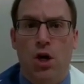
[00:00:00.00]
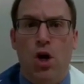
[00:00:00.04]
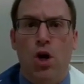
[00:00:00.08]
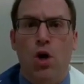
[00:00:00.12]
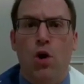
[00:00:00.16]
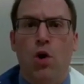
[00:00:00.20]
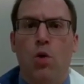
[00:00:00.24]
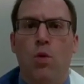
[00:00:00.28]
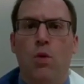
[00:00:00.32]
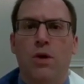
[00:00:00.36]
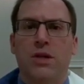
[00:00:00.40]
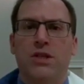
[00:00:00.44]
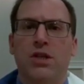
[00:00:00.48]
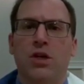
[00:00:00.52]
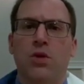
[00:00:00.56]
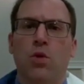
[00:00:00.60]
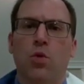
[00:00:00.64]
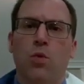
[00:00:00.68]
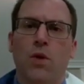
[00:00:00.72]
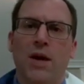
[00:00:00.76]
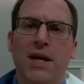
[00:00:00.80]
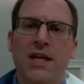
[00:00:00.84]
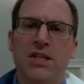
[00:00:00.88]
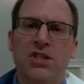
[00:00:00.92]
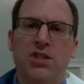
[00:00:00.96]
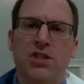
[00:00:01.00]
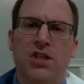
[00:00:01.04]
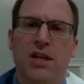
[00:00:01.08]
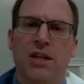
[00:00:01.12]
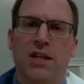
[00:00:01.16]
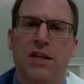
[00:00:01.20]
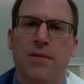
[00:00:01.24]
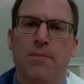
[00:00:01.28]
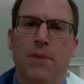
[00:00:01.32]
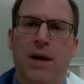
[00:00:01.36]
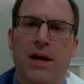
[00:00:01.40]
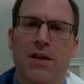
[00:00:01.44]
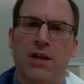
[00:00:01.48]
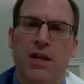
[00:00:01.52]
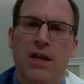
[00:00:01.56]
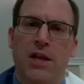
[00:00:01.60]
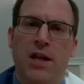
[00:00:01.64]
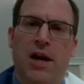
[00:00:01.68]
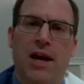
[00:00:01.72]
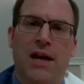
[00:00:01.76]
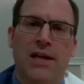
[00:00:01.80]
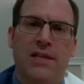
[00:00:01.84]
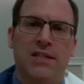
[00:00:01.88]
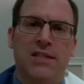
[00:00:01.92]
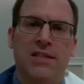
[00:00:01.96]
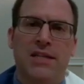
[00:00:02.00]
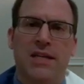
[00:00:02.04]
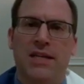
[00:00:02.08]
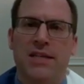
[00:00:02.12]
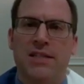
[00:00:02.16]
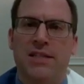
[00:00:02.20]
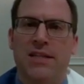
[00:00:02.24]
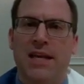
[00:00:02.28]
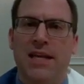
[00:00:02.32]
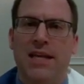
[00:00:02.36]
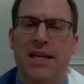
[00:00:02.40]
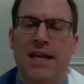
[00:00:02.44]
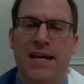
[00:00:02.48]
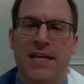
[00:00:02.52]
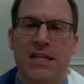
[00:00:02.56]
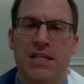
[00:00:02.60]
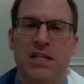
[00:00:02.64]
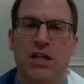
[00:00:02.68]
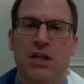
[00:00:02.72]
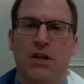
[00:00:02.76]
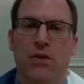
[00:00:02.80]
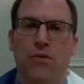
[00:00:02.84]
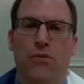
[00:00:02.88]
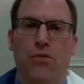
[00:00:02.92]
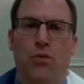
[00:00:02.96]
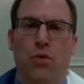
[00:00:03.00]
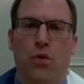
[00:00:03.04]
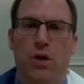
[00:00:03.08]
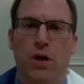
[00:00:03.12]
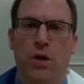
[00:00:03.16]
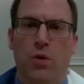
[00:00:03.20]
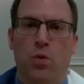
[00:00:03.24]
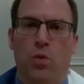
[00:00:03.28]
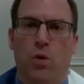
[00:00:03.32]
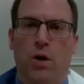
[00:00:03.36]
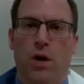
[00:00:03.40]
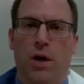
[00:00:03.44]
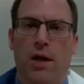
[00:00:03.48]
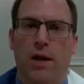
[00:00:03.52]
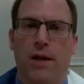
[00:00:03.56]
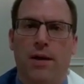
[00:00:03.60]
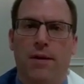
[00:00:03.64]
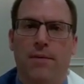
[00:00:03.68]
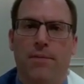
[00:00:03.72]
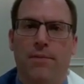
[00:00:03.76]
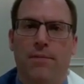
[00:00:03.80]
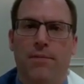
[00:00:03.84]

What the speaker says: who was arrested by the Nazis in 1941,